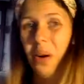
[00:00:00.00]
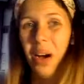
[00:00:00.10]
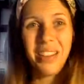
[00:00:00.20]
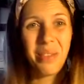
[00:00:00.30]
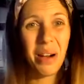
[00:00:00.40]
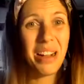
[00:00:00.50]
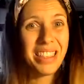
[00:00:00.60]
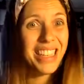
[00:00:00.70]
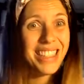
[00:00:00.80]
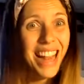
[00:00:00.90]
what? what?
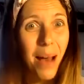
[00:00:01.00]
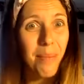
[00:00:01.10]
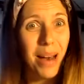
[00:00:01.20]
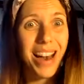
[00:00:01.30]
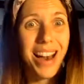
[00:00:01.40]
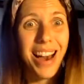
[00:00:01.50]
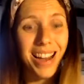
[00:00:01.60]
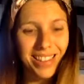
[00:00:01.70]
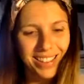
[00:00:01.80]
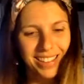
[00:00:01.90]

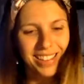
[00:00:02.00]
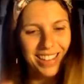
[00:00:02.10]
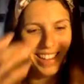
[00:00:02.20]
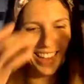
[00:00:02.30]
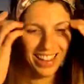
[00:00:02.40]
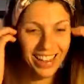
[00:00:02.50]
just happened?